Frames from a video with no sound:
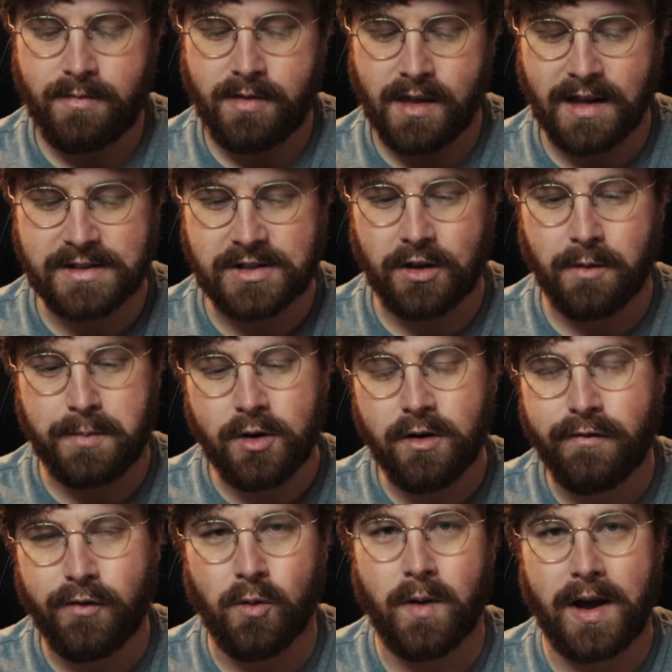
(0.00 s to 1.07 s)
And so the
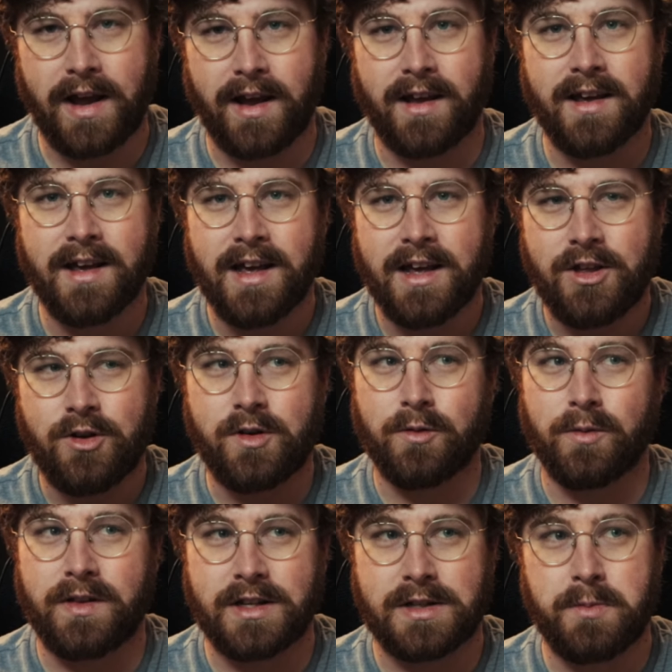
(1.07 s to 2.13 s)
beautiful way you can
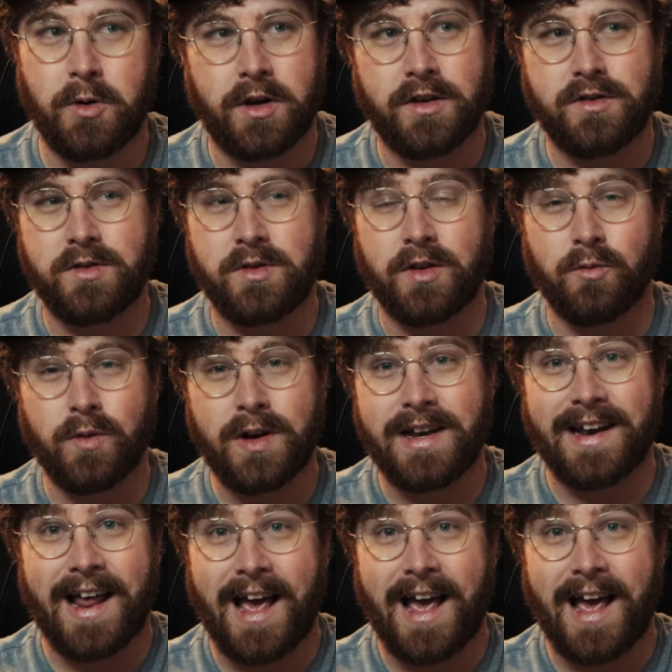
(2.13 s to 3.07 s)
read this book is you can read it